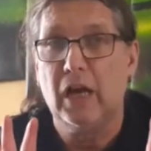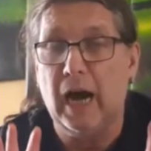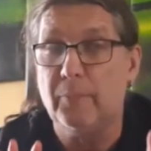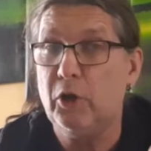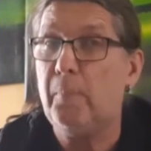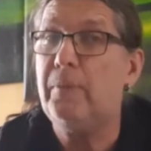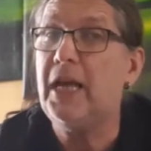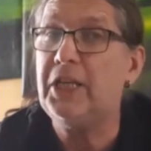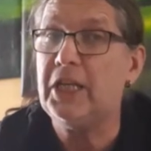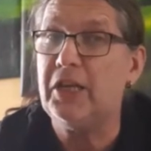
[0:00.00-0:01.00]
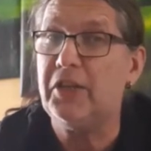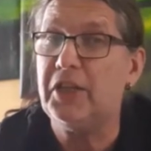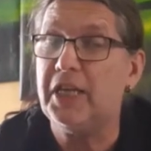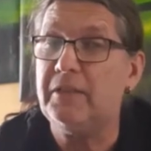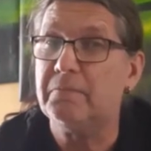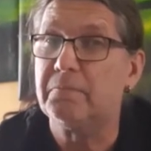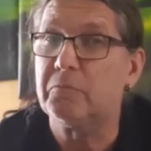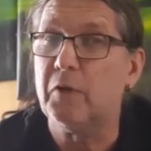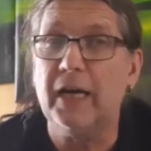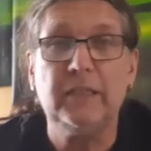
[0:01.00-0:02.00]
I'm not planning anything,
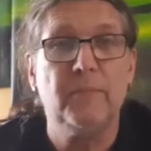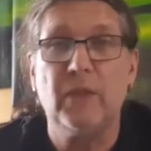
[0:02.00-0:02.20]
right?